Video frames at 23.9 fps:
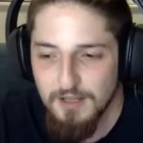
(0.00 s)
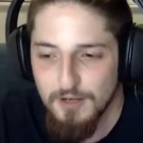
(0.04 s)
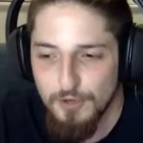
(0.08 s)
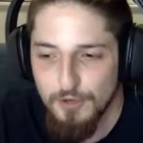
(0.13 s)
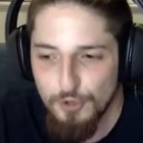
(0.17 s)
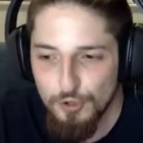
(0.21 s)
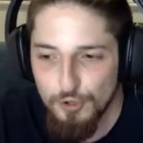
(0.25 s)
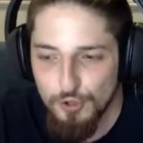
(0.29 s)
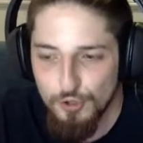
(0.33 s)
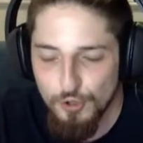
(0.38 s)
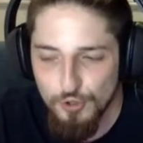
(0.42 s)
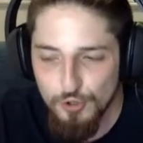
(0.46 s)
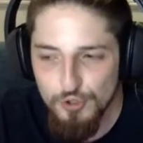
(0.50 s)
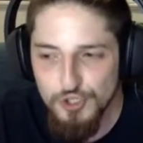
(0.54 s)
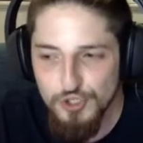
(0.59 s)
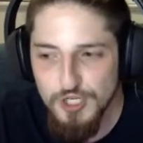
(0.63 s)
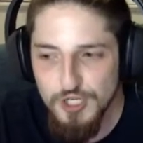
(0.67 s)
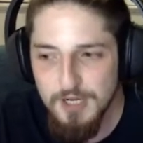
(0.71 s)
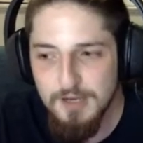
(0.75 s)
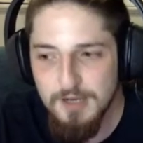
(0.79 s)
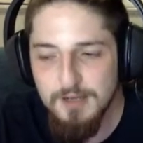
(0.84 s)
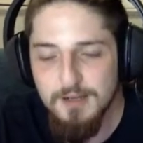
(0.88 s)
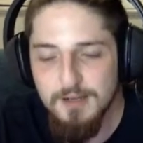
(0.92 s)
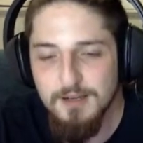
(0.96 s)
No,
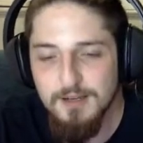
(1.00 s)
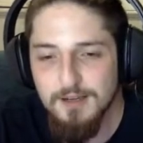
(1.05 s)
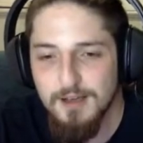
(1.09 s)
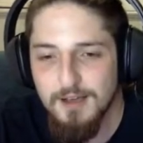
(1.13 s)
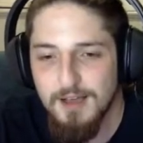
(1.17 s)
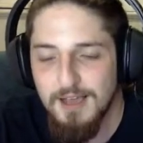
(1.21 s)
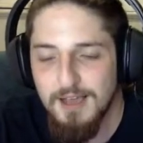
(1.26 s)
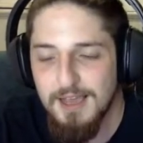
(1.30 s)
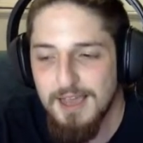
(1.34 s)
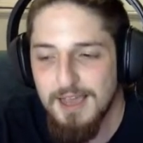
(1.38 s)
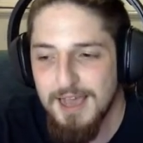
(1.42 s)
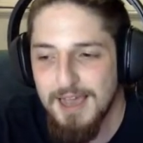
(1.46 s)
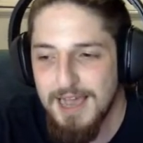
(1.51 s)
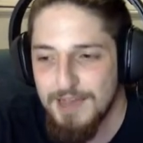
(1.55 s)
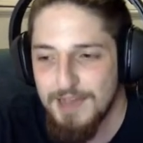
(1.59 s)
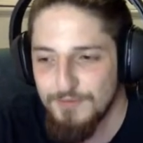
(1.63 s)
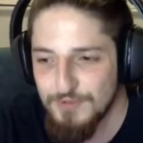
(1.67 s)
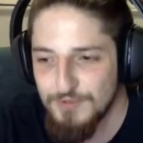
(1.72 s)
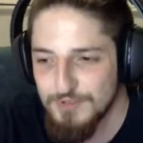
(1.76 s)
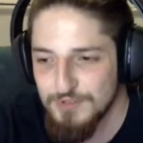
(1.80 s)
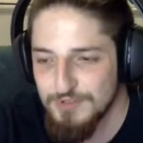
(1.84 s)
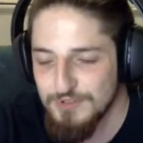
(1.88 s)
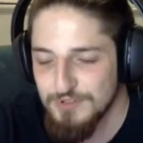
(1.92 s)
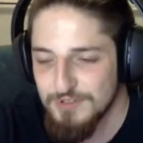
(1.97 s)
Jack, I
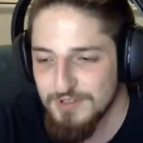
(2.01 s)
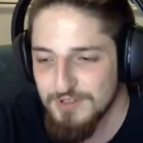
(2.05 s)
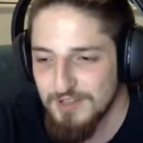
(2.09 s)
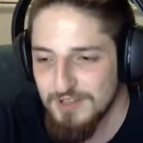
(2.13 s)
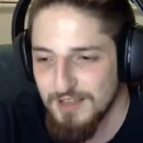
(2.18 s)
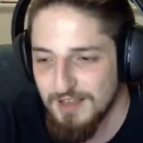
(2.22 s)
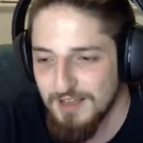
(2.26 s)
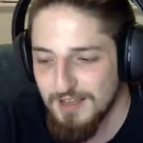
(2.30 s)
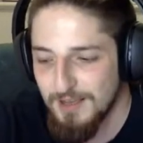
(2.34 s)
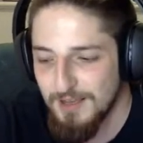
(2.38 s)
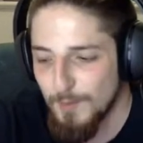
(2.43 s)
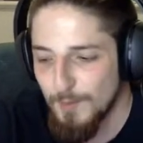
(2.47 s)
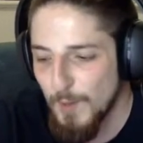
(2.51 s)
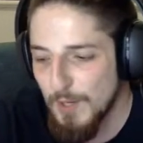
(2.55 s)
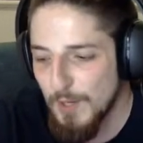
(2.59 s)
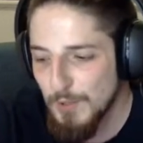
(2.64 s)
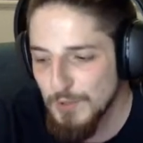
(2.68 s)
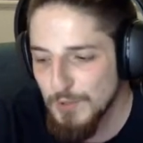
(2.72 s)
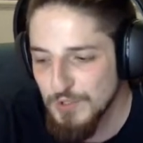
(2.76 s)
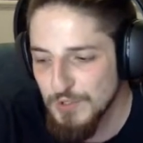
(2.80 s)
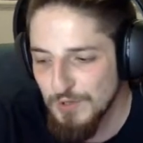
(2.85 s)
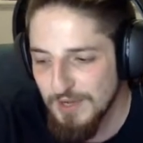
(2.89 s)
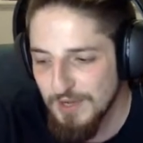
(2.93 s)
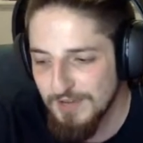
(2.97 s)
haven't. I
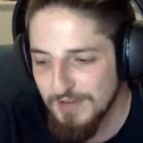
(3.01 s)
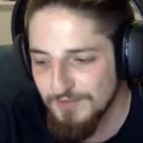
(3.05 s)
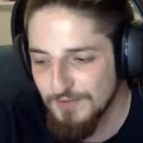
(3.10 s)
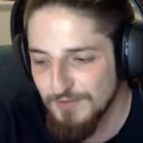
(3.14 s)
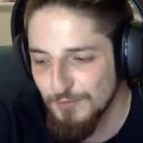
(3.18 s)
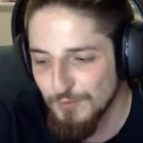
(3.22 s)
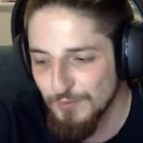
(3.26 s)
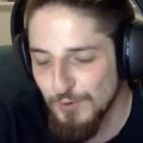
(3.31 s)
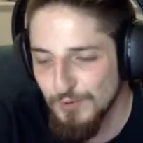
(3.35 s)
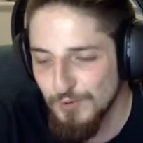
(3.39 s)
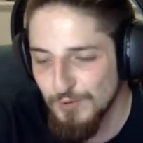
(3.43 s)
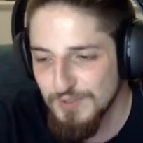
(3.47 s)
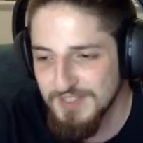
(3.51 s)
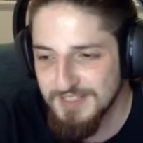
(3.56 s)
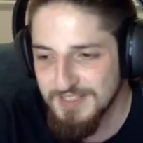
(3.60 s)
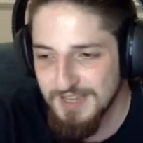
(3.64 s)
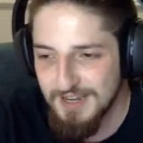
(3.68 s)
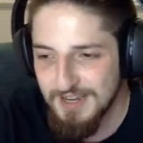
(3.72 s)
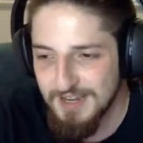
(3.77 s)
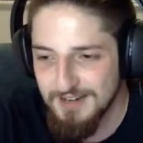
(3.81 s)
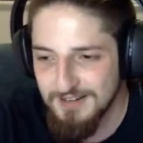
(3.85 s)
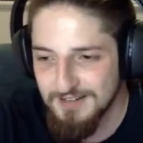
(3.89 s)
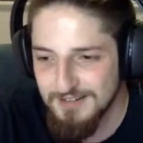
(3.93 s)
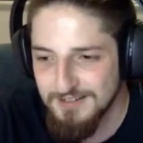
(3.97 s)
also haven't roller
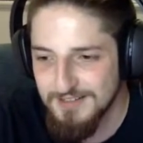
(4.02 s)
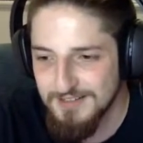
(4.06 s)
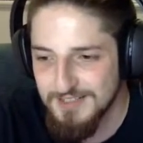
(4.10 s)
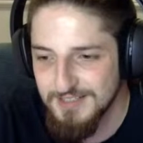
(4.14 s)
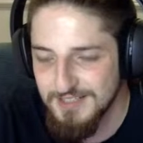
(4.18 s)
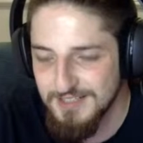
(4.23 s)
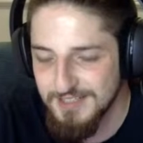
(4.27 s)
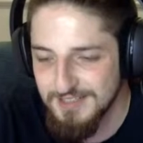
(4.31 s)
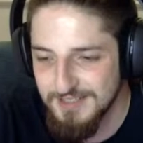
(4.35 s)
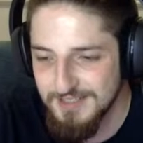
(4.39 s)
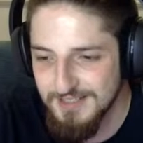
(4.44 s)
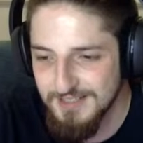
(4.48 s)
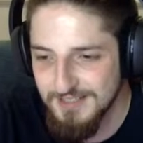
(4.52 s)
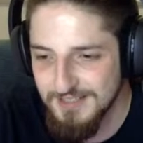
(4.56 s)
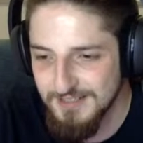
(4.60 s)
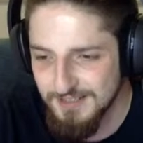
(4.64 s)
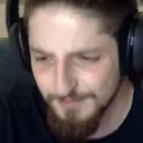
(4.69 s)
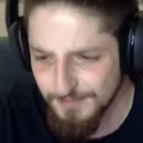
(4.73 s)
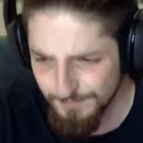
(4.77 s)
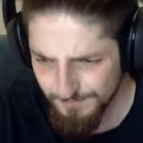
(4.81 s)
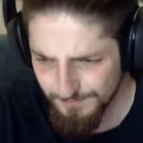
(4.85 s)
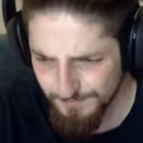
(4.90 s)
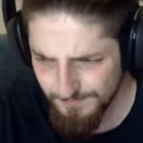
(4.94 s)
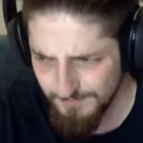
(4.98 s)
skated since
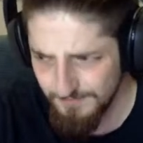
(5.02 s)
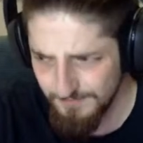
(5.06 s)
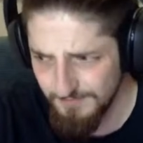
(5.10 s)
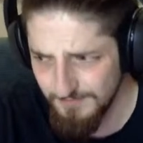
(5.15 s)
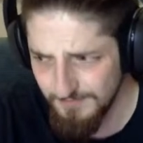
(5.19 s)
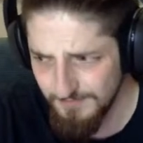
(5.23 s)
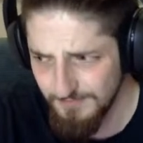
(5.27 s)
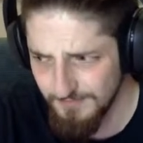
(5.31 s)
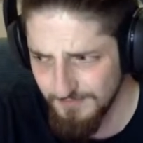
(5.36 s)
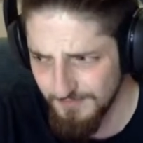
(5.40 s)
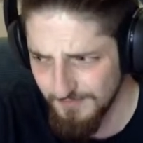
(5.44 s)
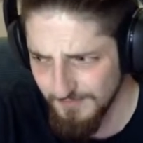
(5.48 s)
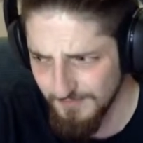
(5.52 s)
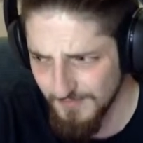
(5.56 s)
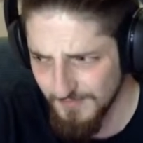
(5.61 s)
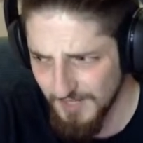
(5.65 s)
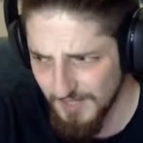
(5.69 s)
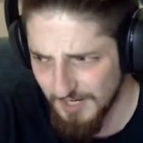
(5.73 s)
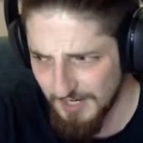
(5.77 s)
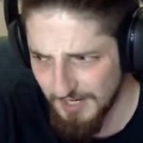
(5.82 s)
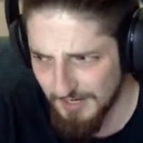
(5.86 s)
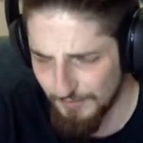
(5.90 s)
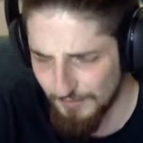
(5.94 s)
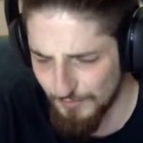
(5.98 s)

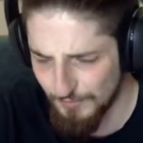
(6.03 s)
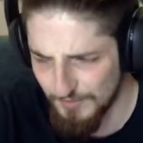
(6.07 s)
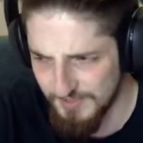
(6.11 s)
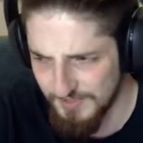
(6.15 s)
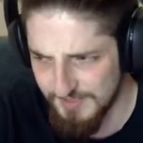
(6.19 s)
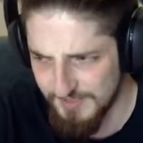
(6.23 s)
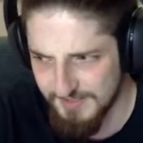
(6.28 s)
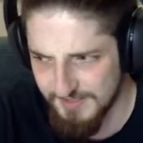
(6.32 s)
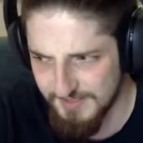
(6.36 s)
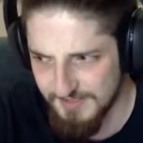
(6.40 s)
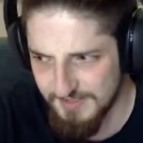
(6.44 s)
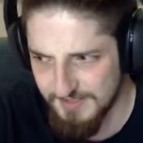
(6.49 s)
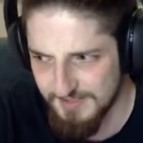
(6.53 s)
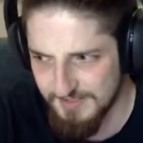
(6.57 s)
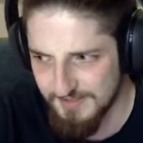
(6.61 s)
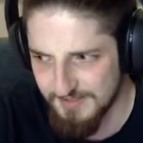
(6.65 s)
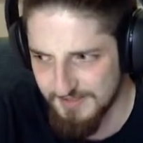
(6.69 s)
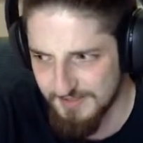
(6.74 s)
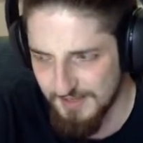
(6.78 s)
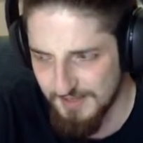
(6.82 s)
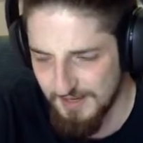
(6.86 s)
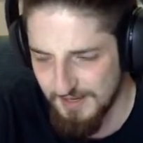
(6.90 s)
I was